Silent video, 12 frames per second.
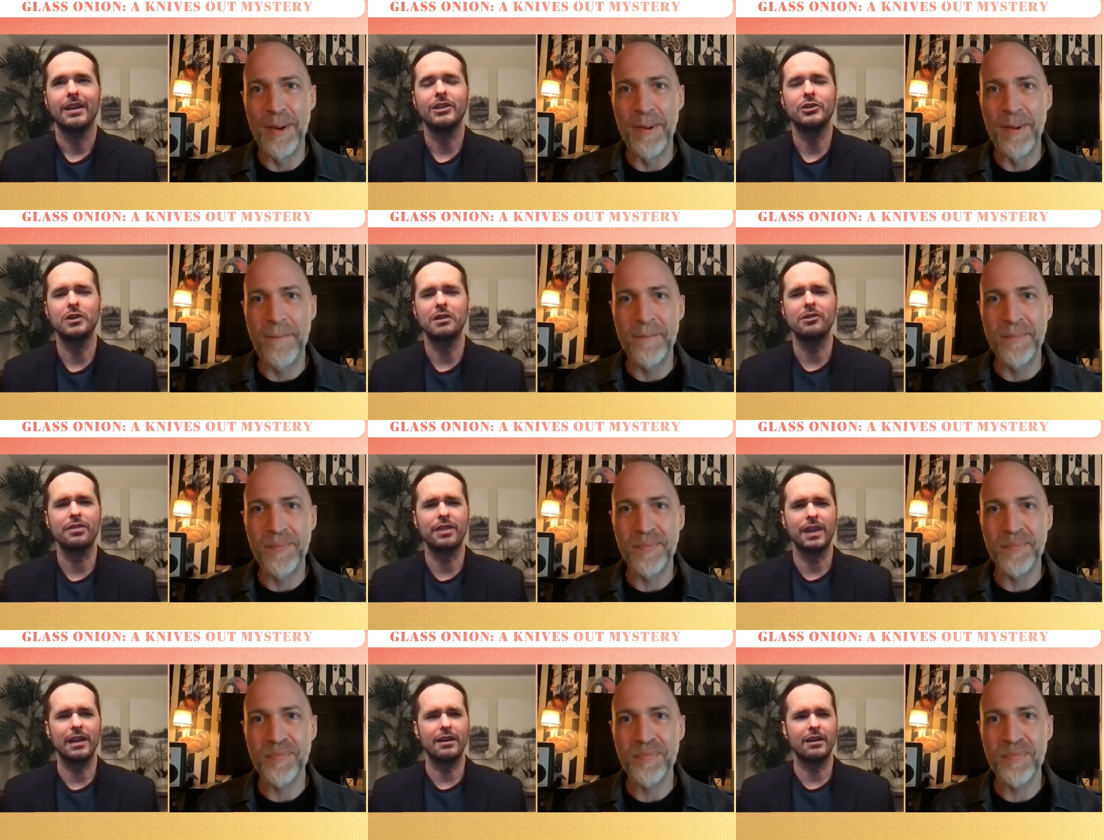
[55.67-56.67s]
Speaker 1: And did you ever
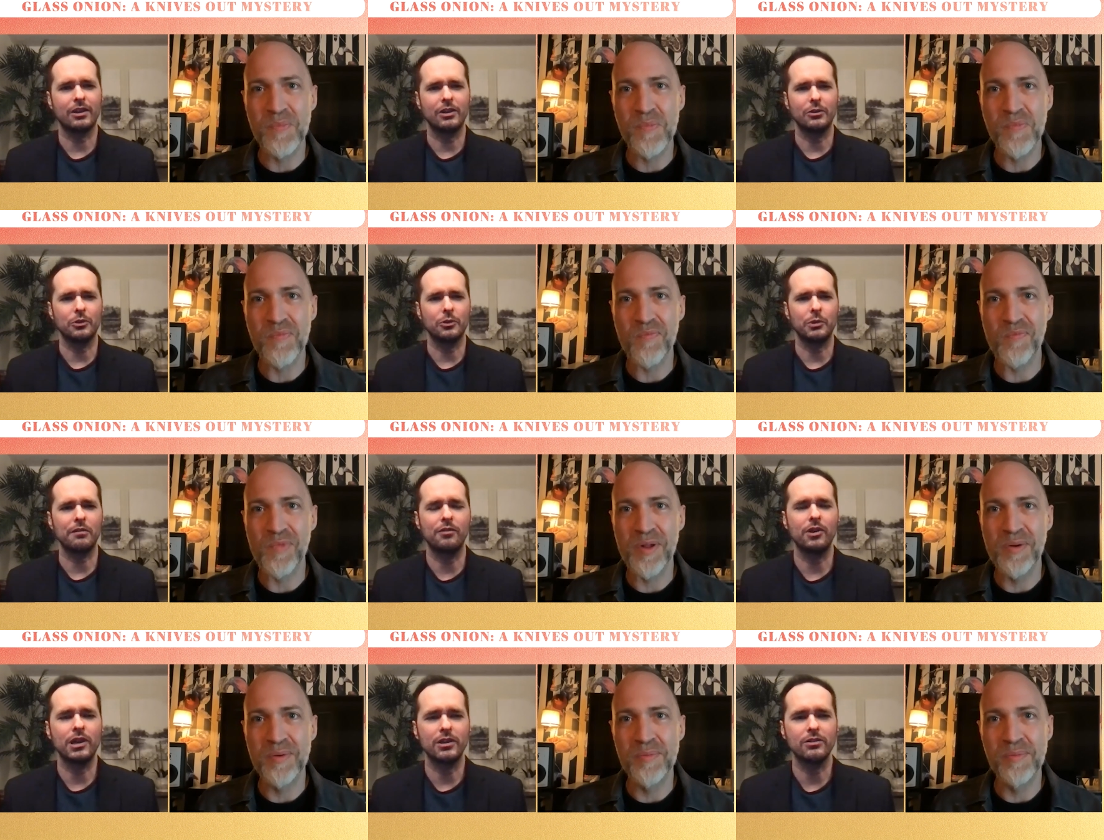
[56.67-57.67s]
think, you know, three or
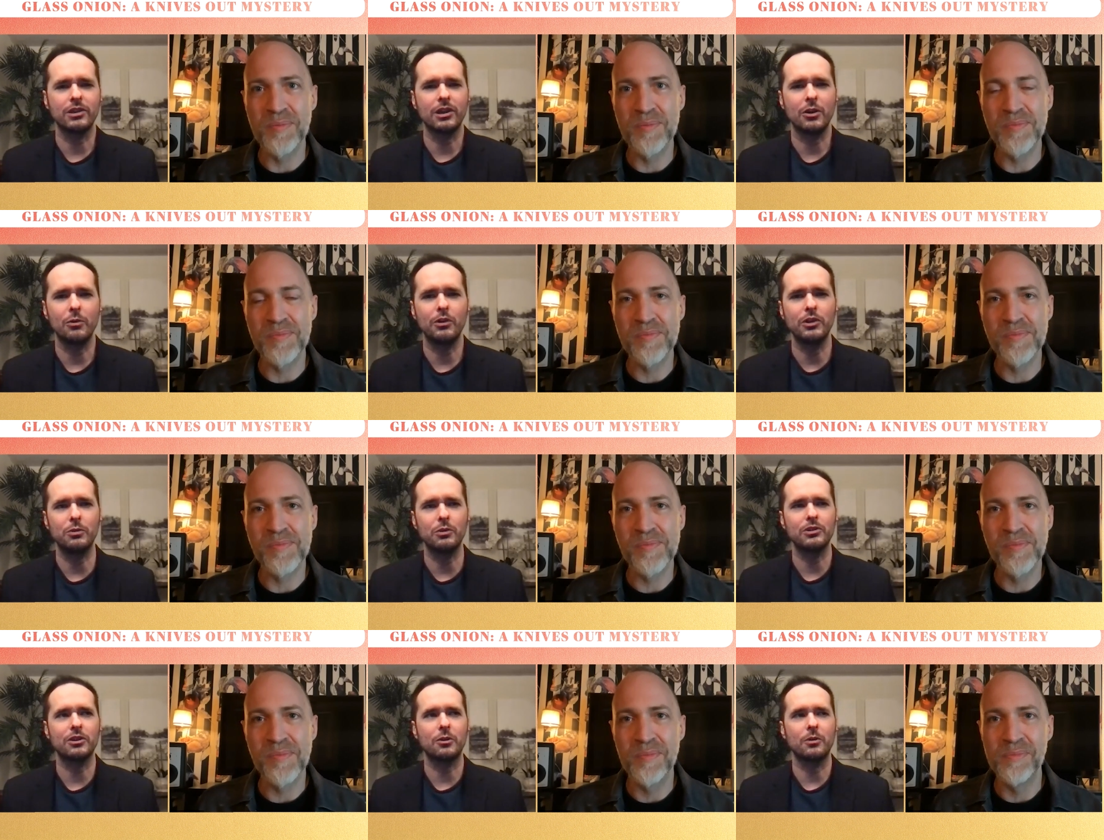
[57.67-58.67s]
four years ago when you were
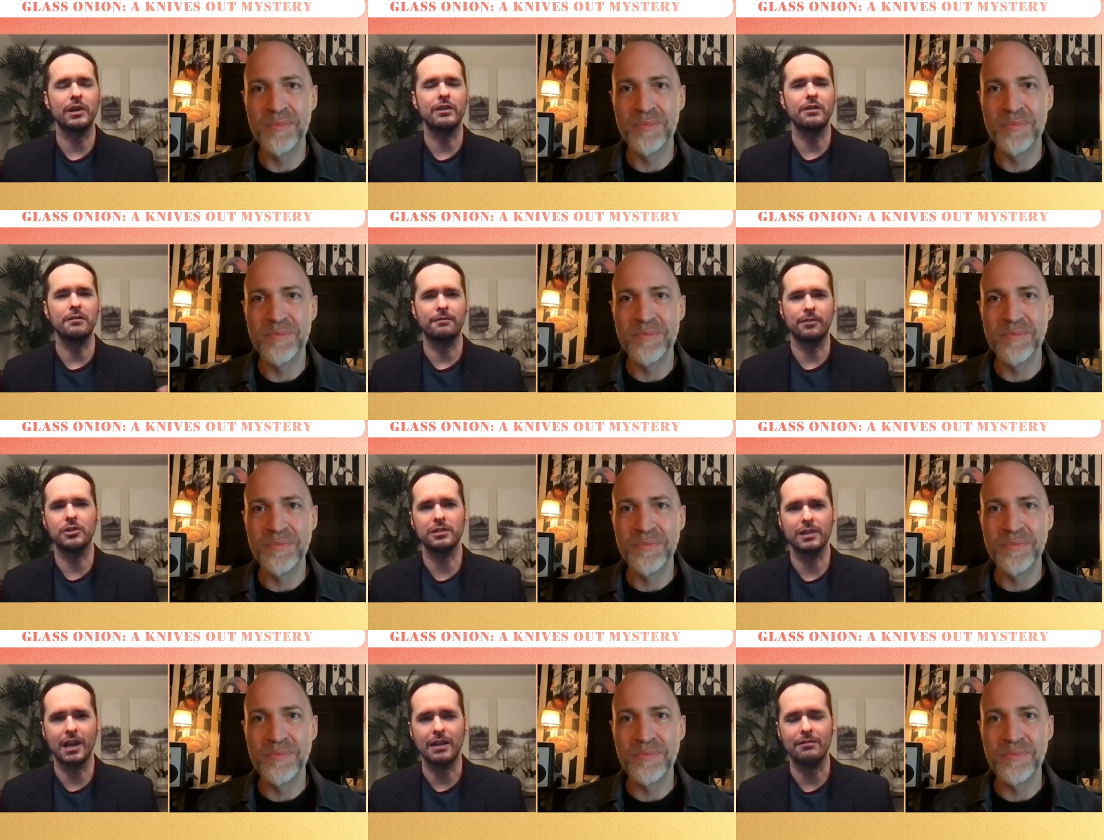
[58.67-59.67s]
scoring the
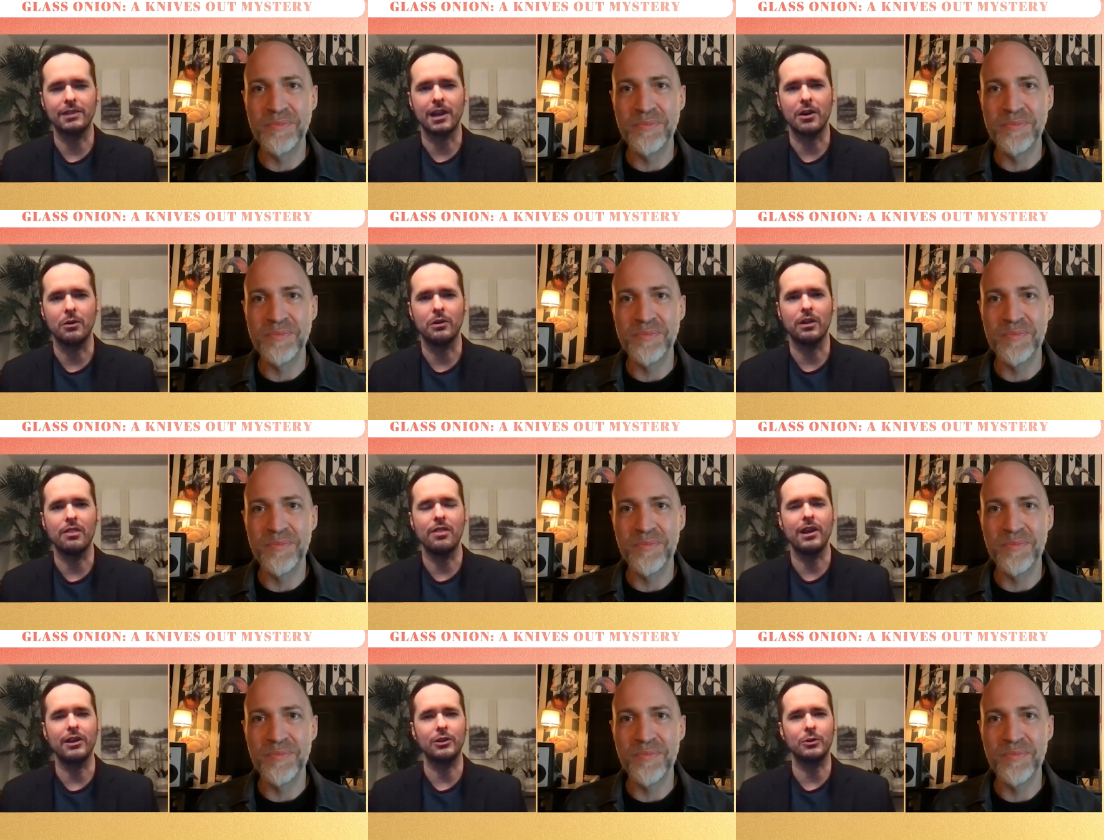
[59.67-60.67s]
first Knives Out
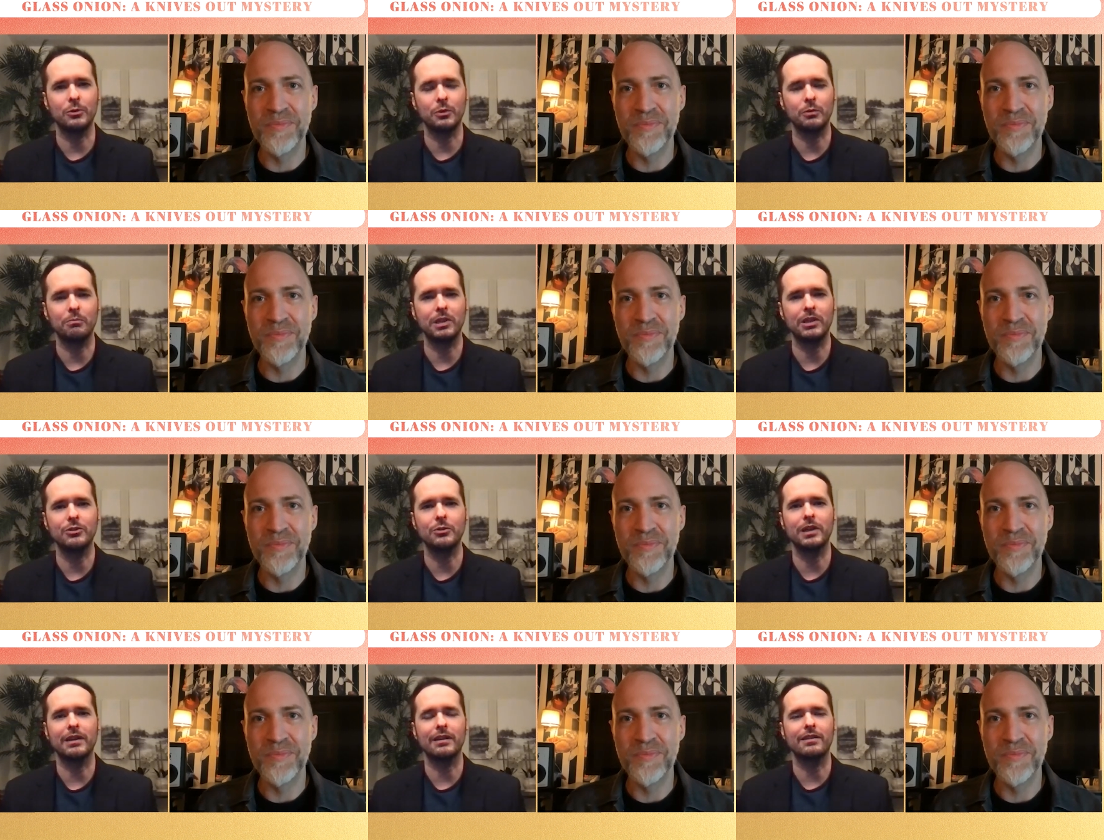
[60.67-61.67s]
that you would be
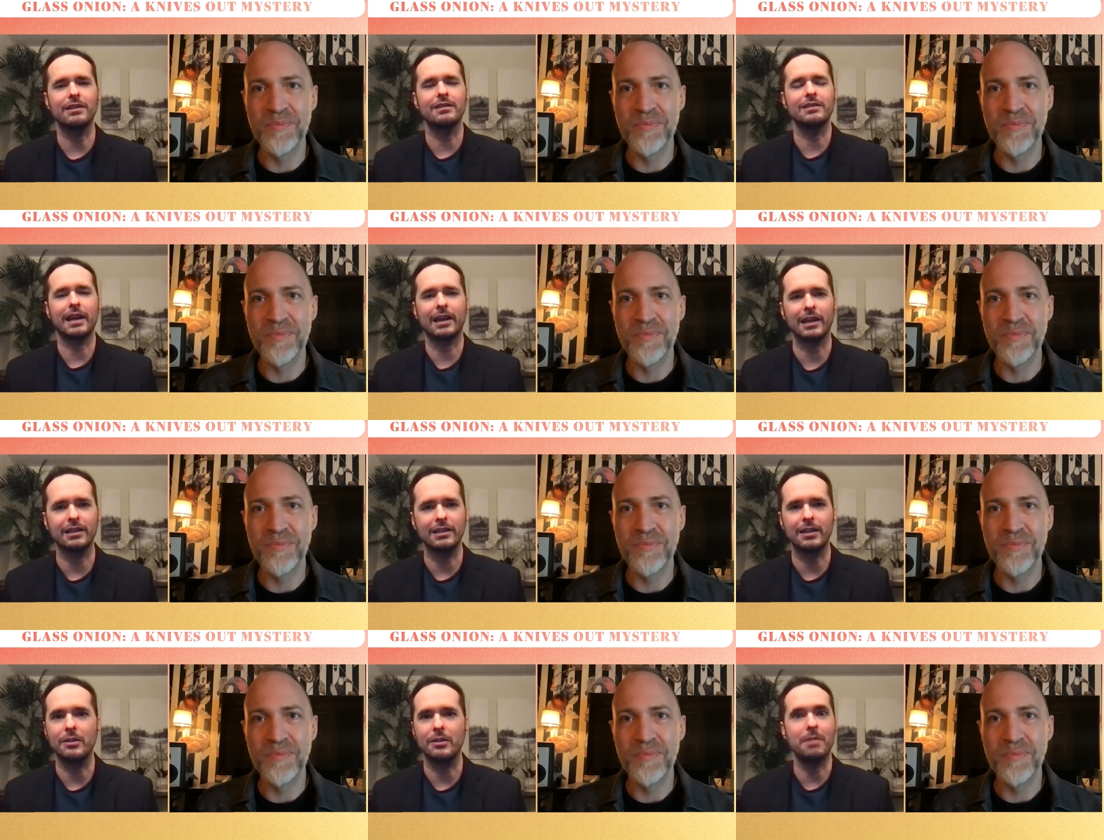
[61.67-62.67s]
doing the second
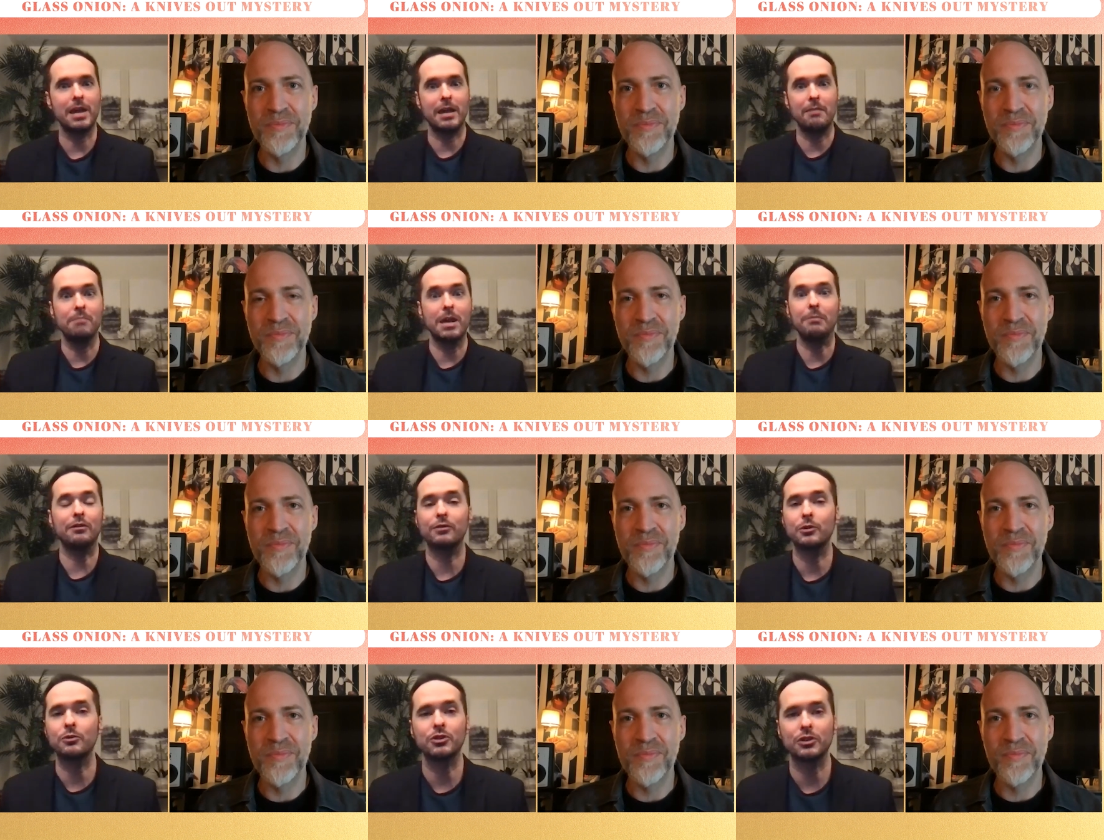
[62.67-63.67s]
and then may- maybe
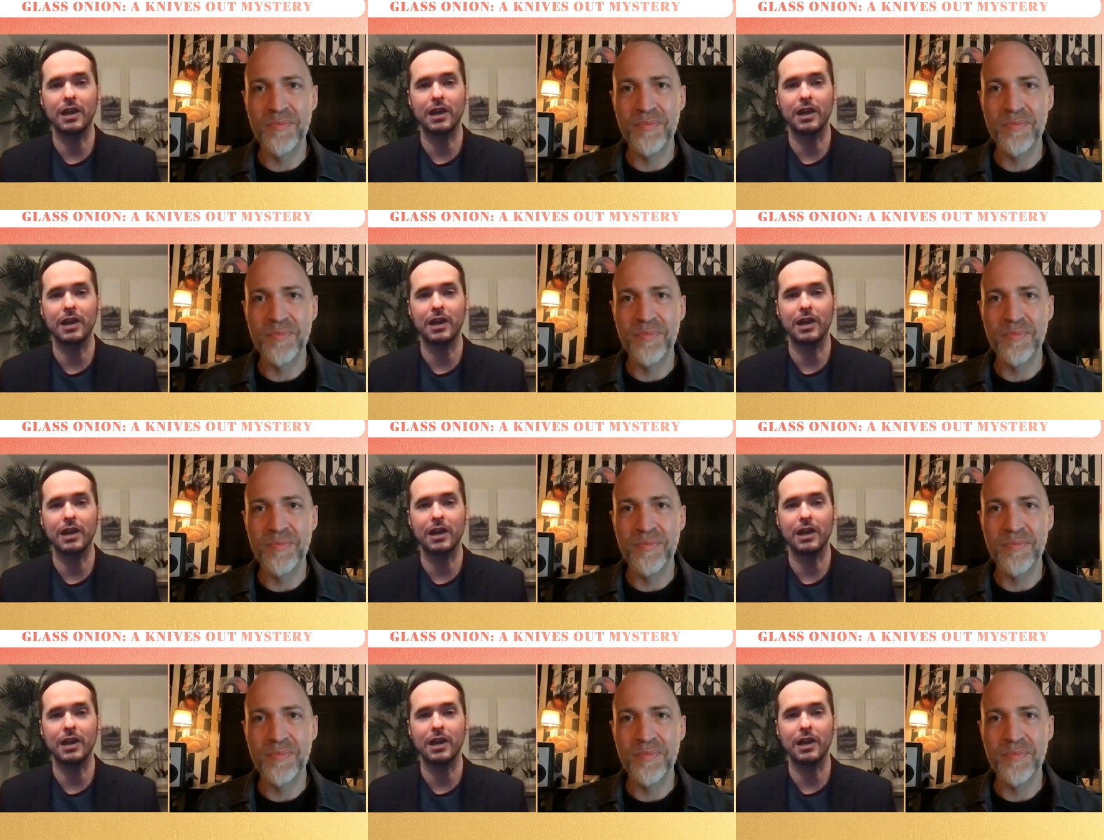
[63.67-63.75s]
future